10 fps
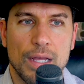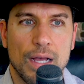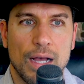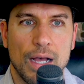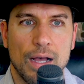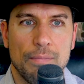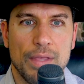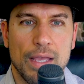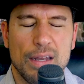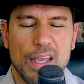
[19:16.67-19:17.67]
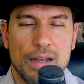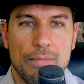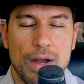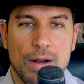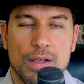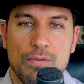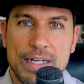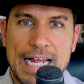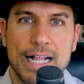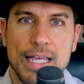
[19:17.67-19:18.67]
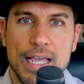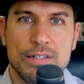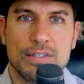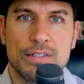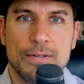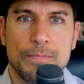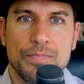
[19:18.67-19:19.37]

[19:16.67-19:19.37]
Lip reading: and America retaliates,